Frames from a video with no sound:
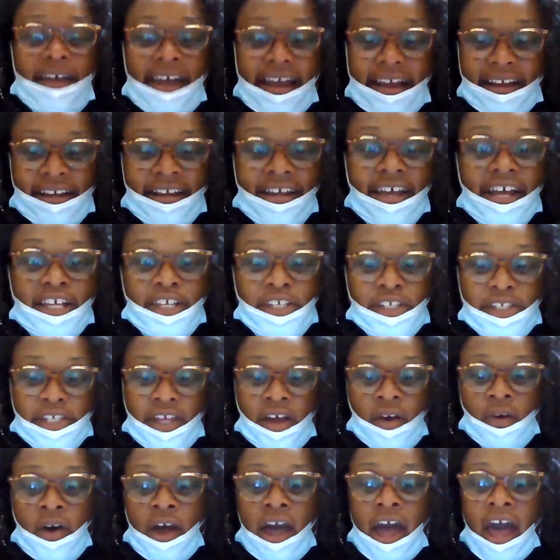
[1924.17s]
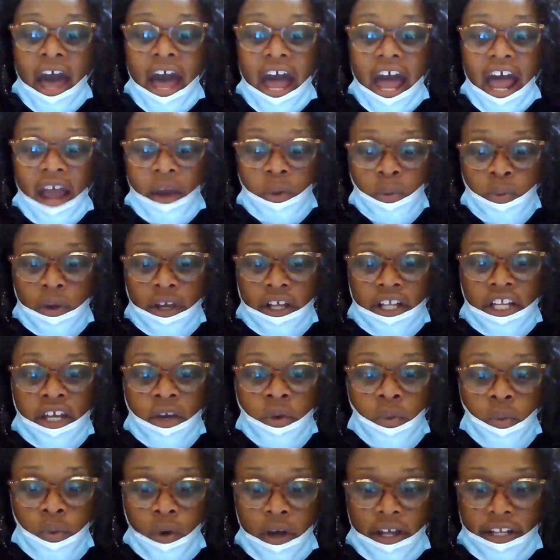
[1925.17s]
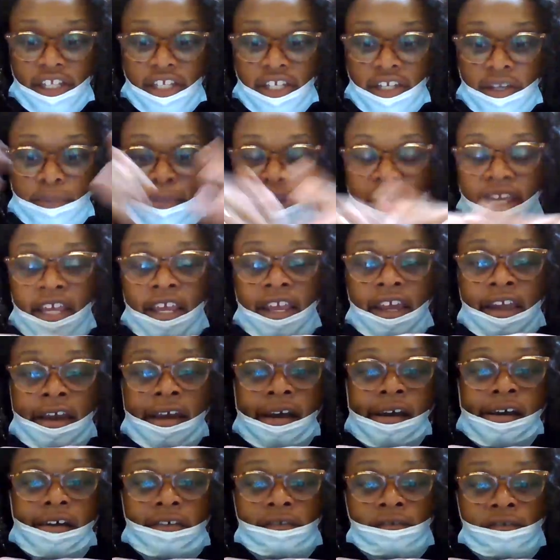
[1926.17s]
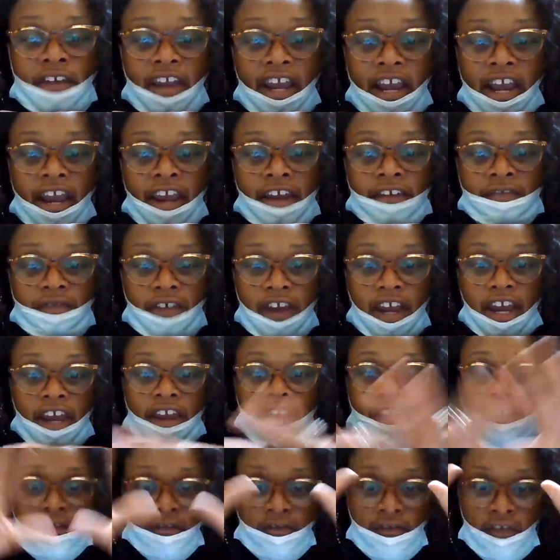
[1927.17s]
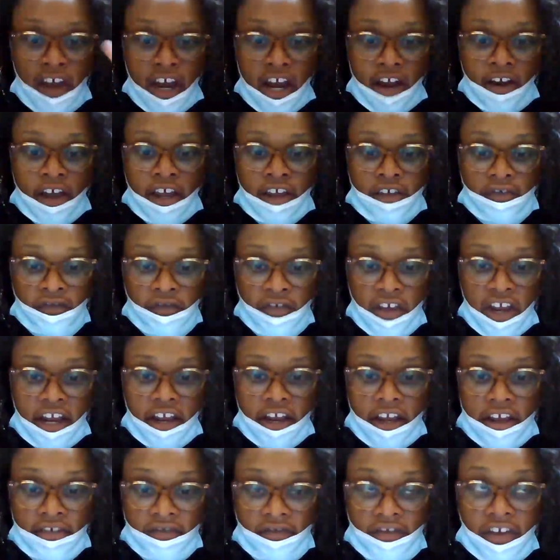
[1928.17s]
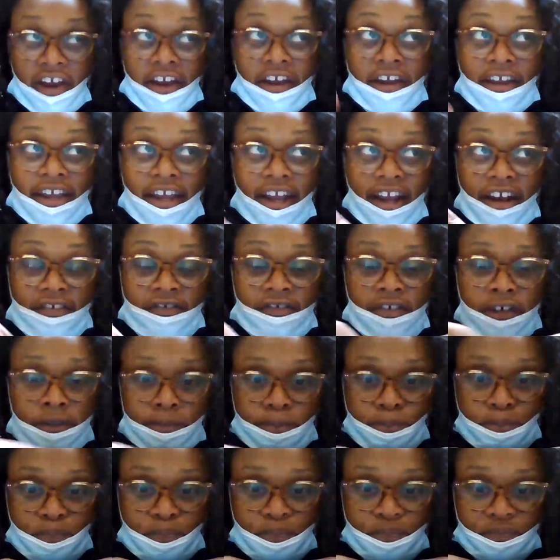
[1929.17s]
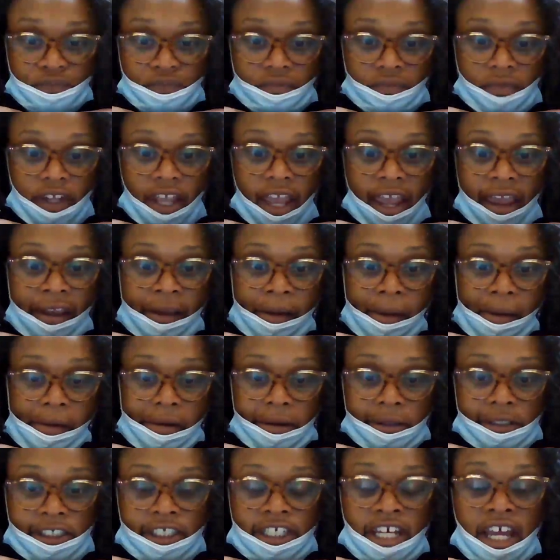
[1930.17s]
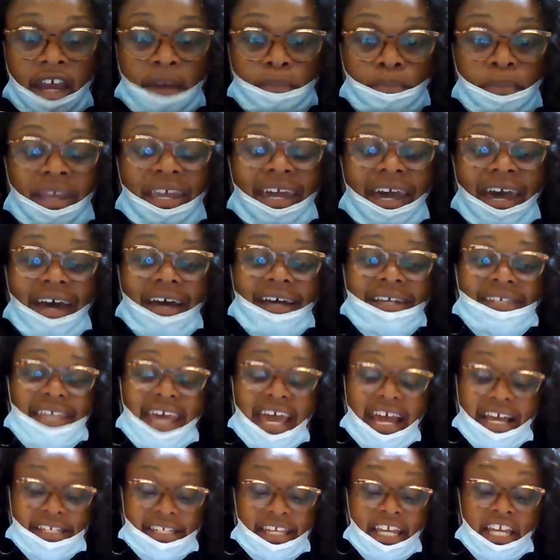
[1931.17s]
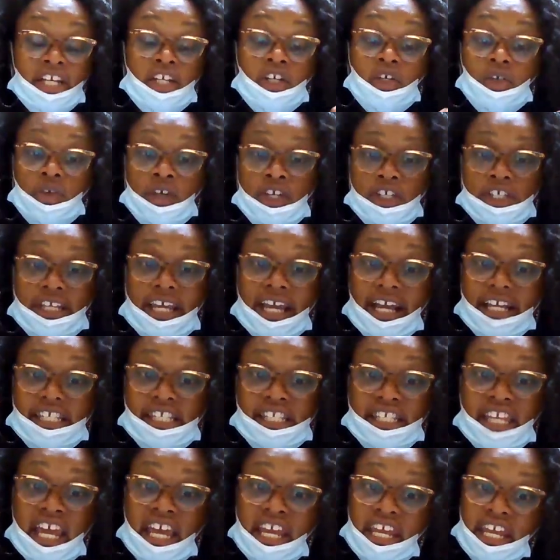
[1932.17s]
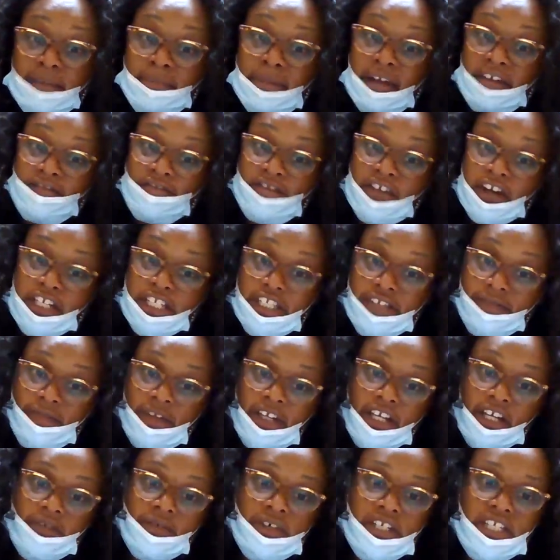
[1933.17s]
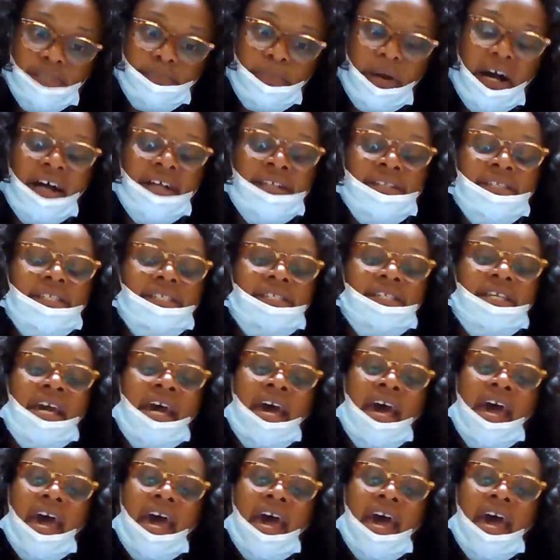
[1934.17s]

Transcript: okay, so I really want to be very, very, very, very, very careful. Okay? Because as a Christian, I said in my first video response,